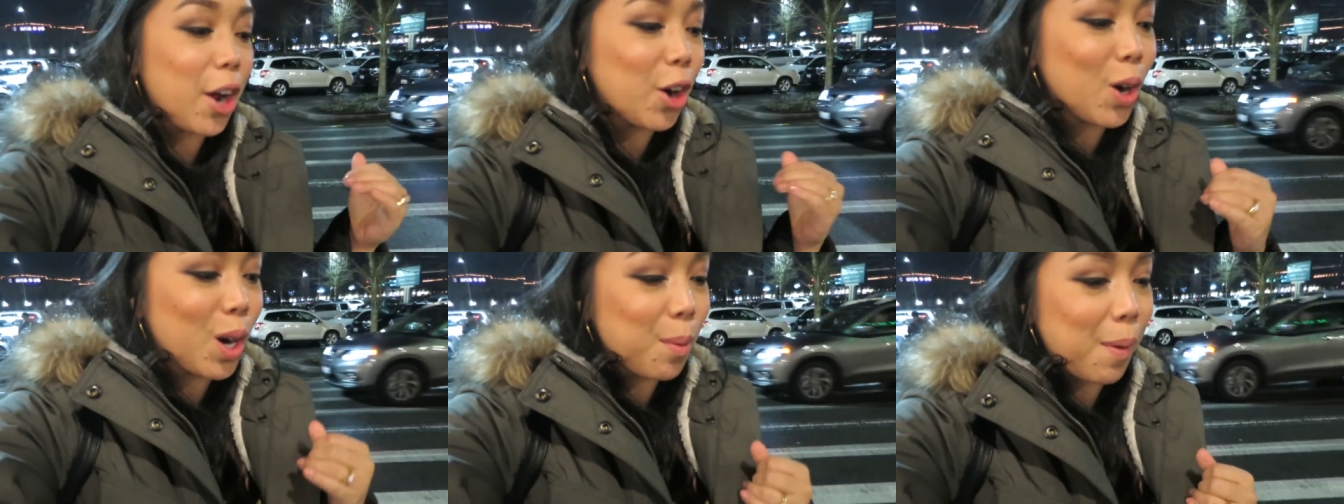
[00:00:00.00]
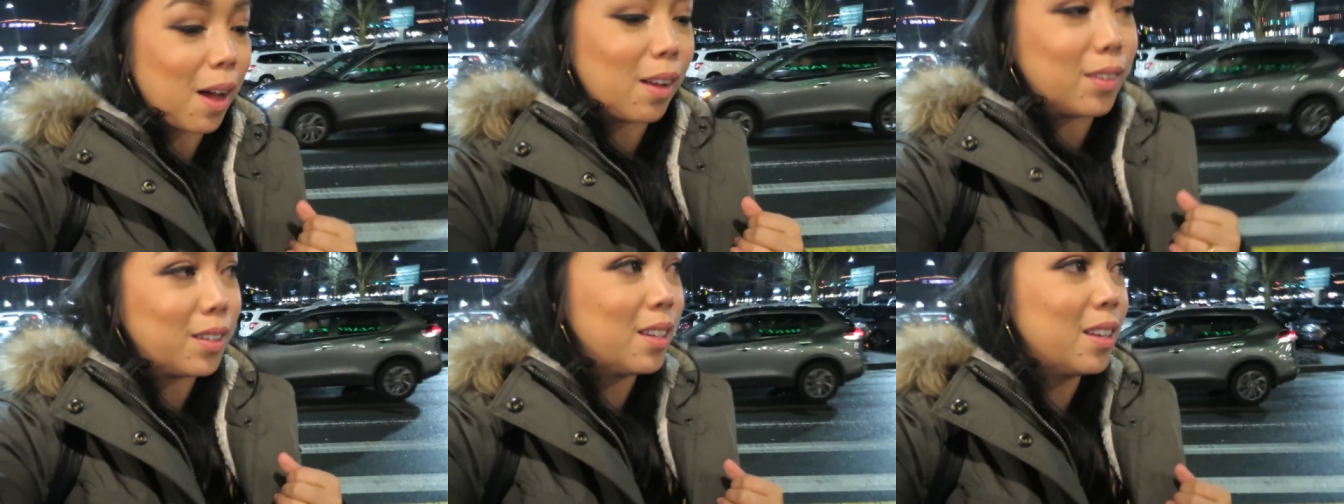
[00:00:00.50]
I heard
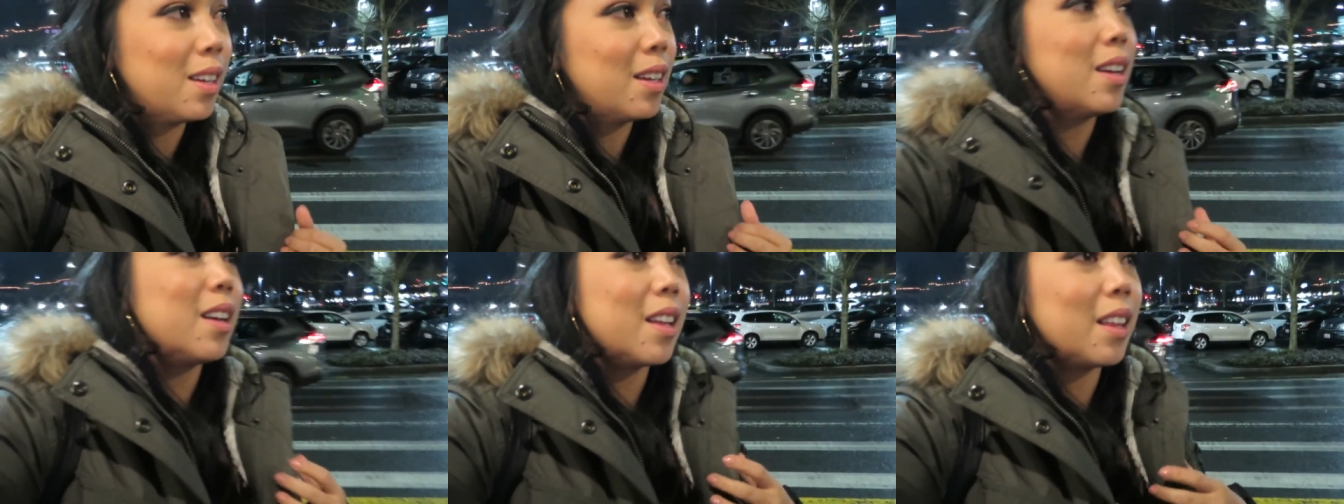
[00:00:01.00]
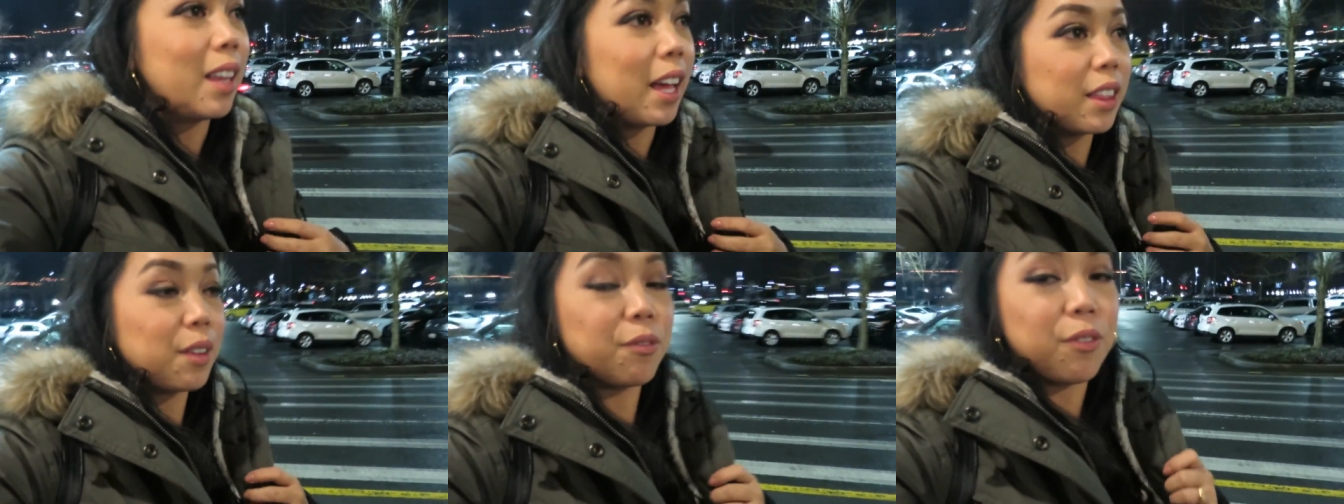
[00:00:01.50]
about
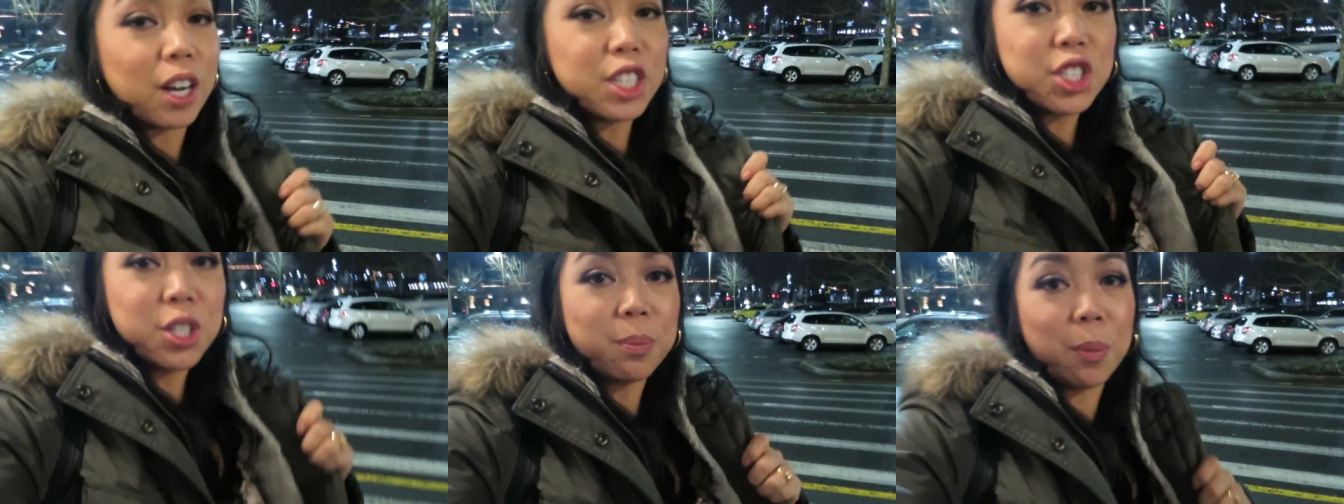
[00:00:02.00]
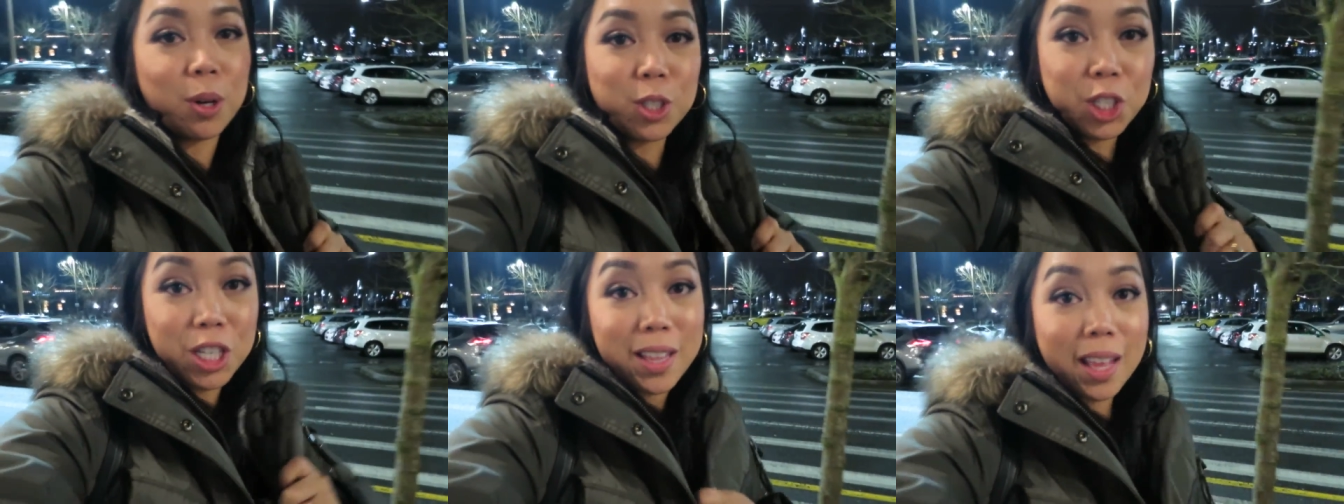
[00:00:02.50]
like the fresh
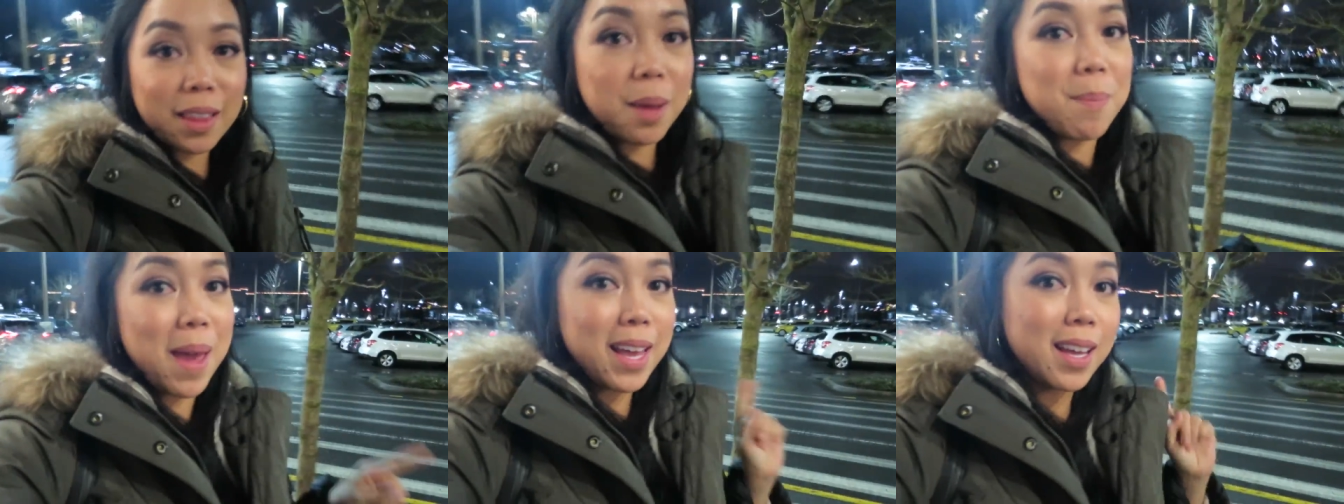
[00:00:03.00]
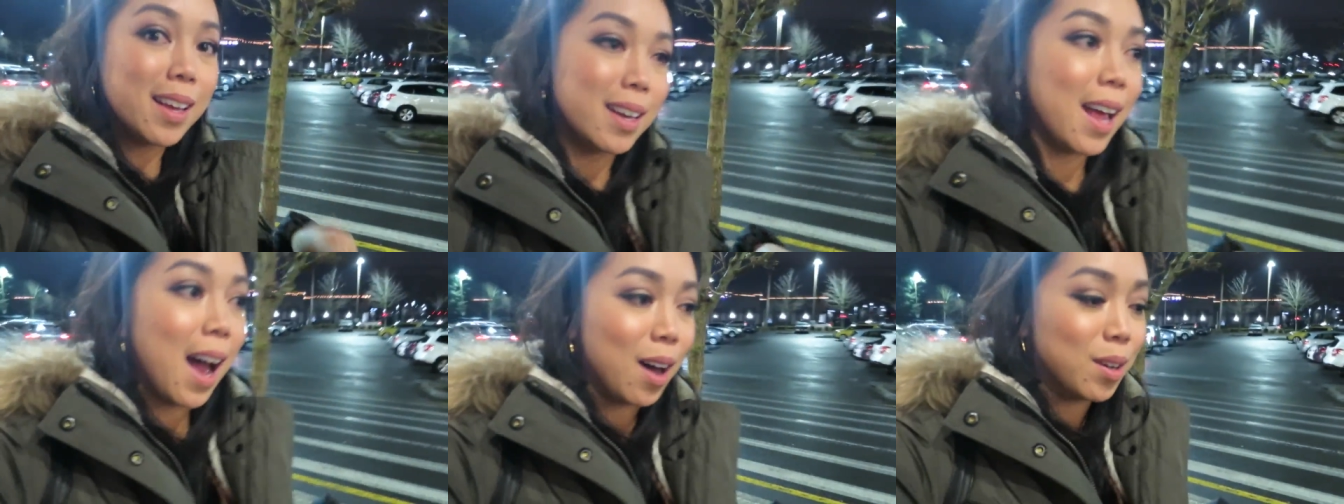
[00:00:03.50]
mochi that they make
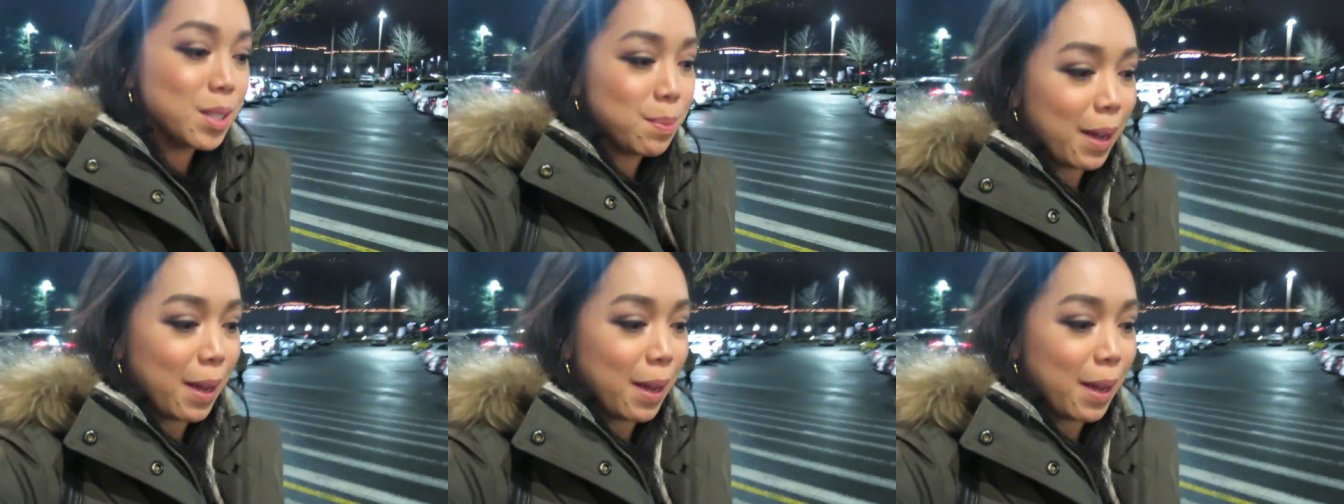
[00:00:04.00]
in-house.